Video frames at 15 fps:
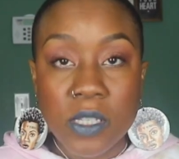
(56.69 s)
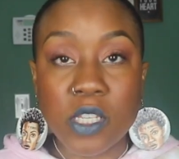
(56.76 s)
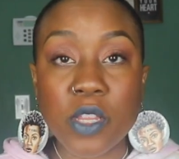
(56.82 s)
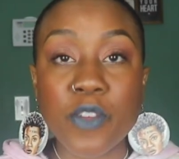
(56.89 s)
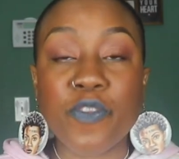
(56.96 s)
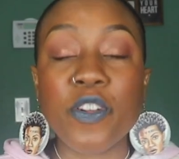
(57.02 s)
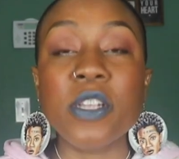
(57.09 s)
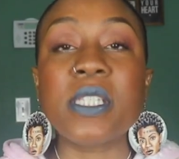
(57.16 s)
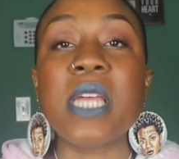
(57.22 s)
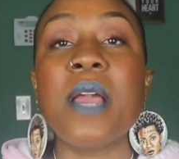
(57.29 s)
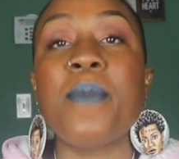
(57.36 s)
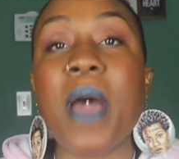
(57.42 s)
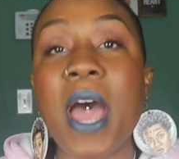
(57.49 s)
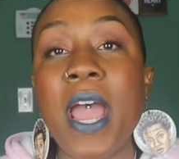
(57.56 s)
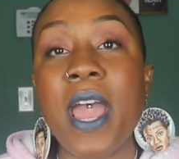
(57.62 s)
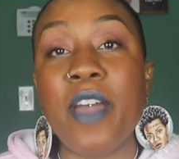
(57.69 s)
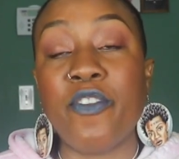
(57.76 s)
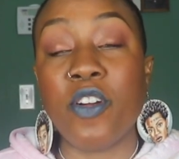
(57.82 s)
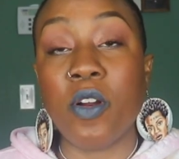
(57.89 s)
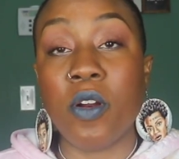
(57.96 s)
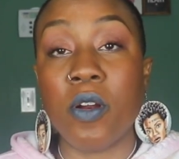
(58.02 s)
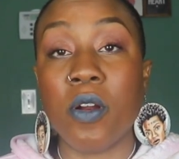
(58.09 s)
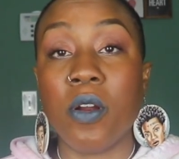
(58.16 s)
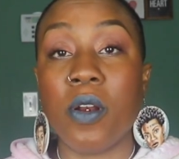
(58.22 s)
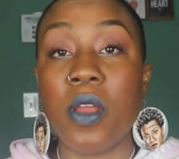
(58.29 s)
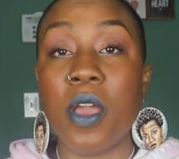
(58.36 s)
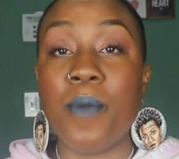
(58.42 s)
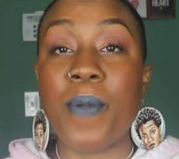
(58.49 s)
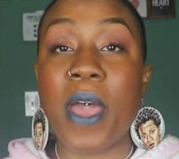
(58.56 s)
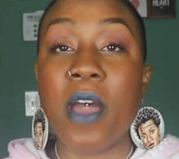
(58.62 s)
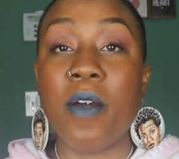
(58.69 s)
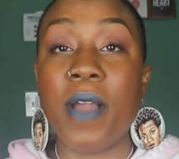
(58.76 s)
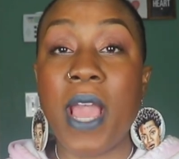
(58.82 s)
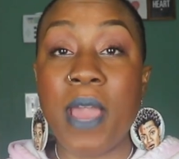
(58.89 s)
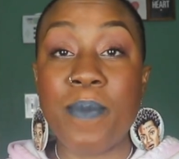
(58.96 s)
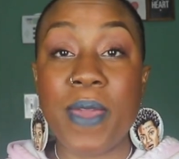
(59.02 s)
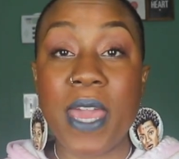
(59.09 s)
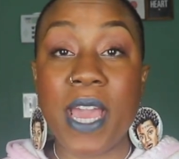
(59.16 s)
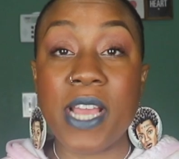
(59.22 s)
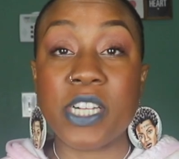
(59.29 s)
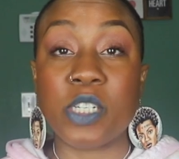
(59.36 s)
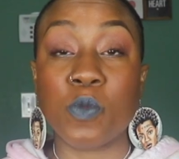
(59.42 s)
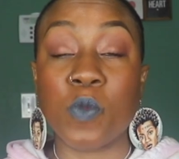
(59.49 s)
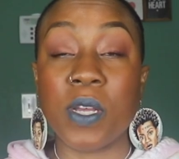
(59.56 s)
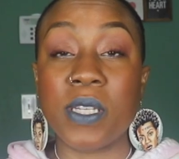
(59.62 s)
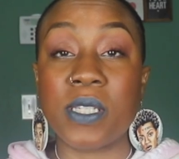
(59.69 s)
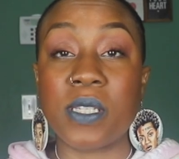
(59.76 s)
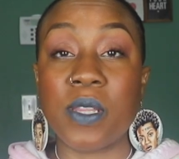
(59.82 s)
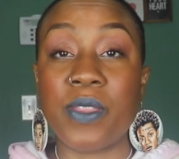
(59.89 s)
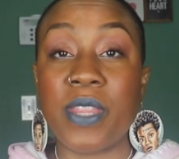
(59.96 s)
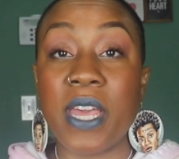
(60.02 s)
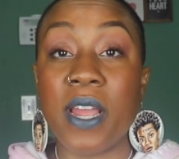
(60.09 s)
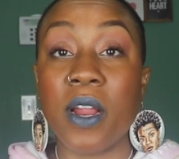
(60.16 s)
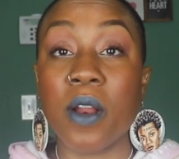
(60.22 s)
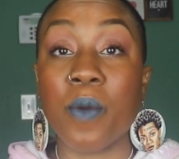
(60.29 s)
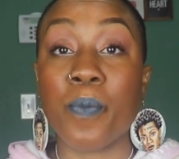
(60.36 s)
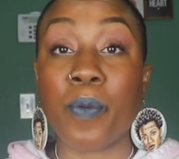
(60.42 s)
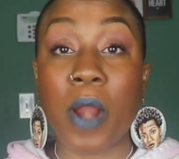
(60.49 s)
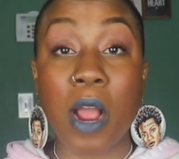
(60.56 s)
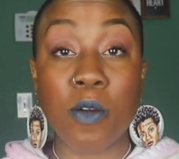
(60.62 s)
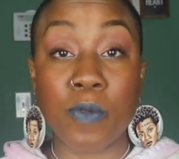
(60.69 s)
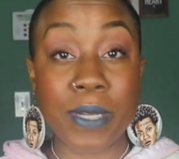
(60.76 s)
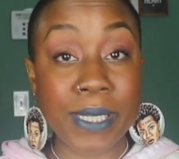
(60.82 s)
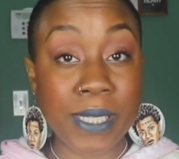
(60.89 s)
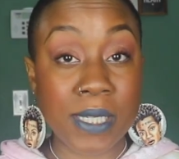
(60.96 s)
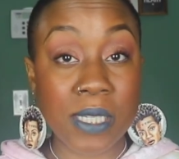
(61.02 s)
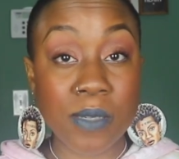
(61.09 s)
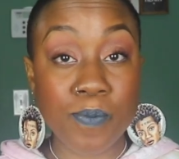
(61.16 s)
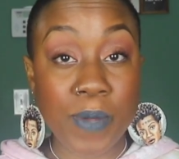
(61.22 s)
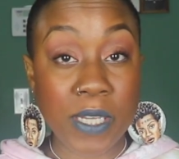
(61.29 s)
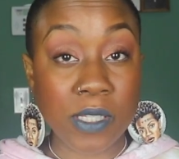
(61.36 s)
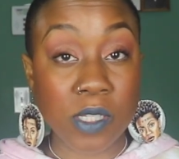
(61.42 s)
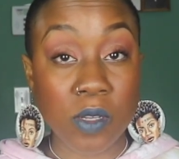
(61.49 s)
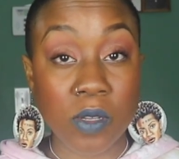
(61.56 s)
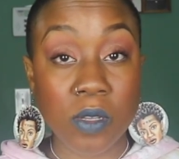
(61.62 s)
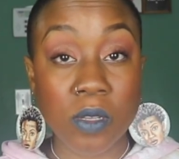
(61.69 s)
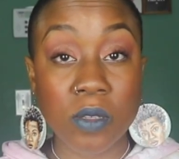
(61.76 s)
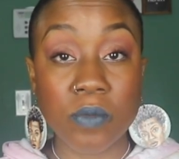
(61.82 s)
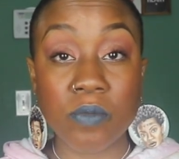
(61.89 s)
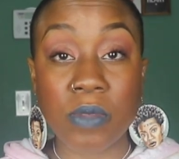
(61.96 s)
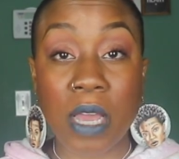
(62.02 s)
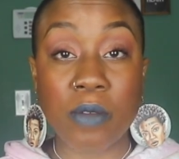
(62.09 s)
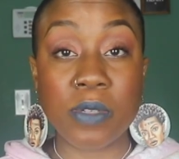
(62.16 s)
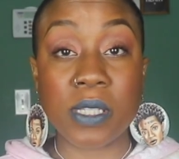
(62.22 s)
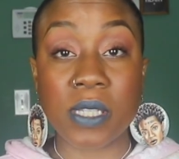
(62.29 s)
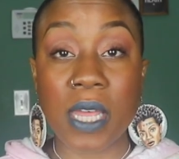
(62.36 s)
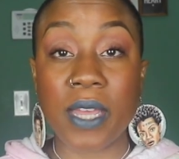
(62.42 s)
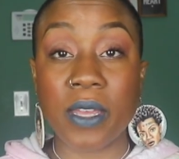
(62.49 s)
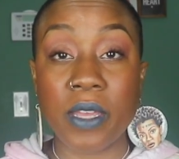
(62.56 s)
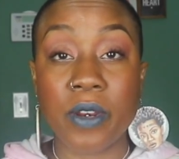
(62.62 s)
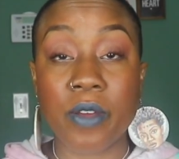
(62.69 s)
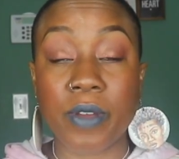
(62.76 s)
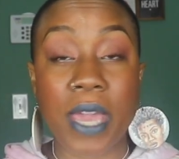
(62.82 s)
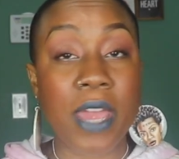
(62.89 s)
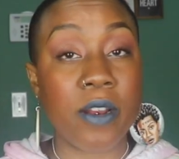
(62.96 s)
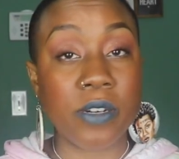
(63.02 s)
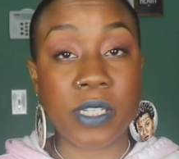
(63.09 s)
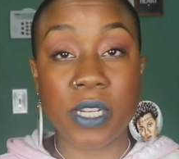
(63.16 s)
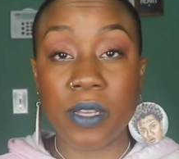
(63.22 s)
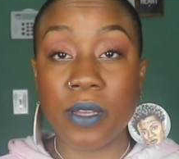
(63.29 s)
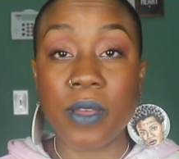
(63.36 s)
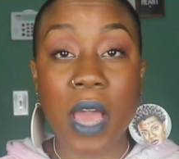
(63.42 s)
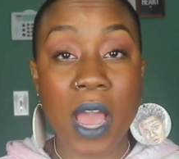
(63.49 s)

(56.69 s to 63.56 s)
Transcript: So the first time I ever heard about ABH was their Brow Wiz pencil that was like, you know, catered to